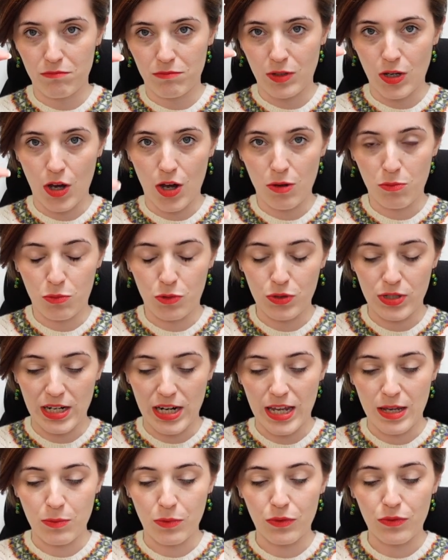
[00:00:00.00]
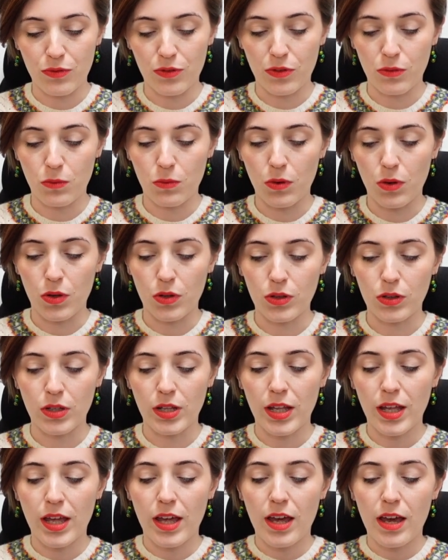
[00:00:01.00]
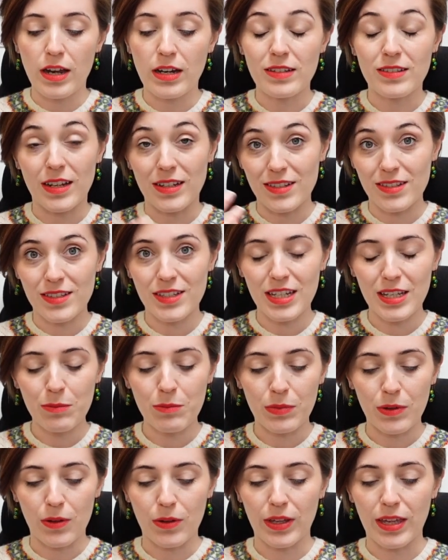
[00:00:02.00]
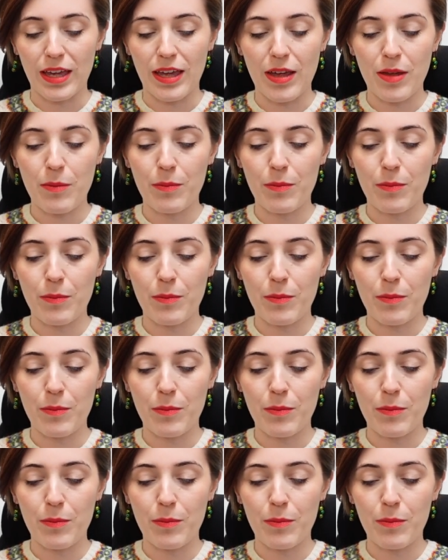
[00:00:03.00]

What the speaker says: cardboard label for the wool, and it said to steam block it.